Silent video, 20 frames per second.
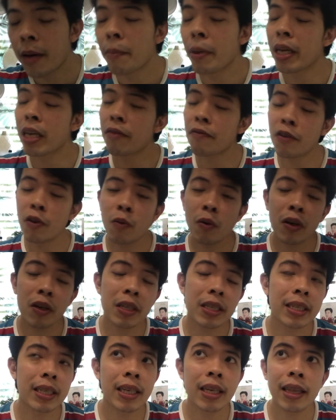But if you want
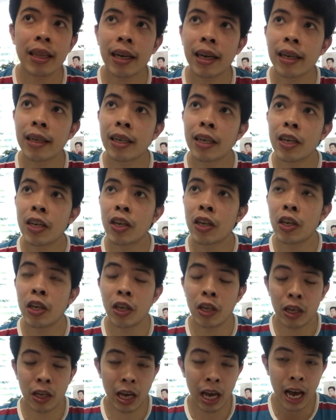to say that
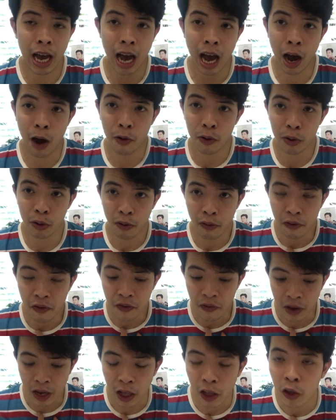how you
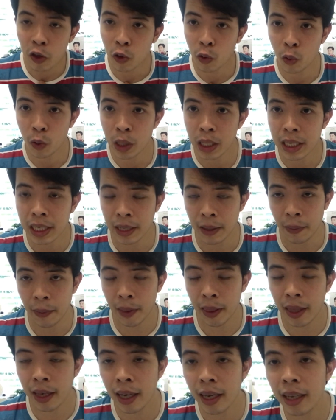feel towards
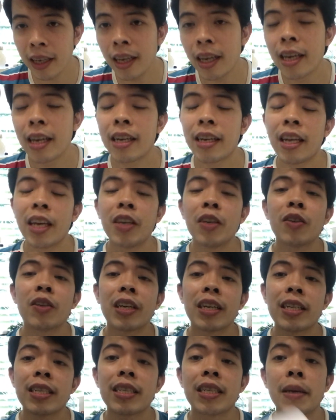something, then you
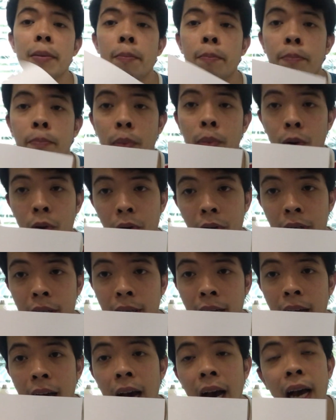can say bored.
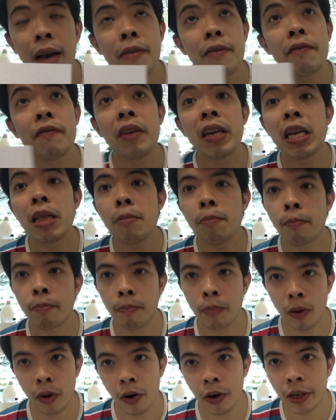I feel
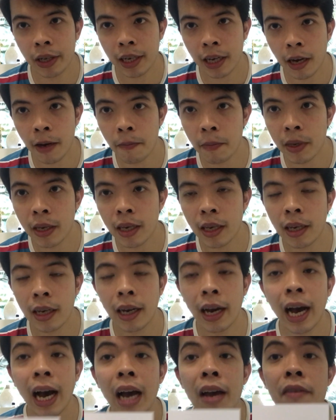bored coming here.
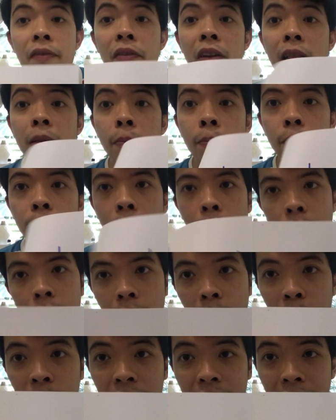I feel bored
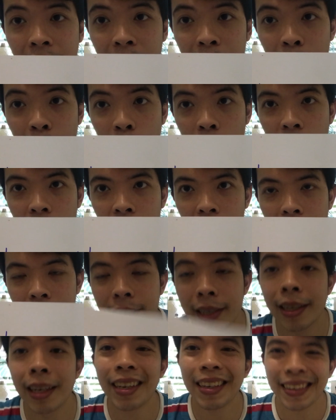looking at your
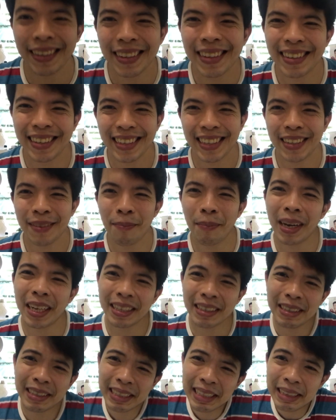face. But
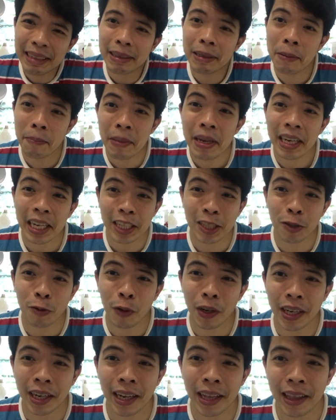still, be nice to
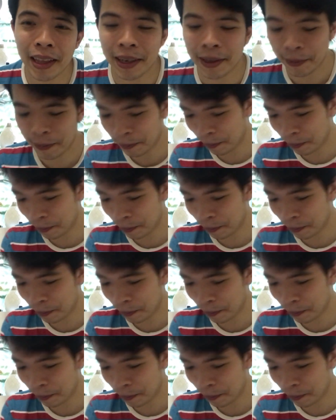one another.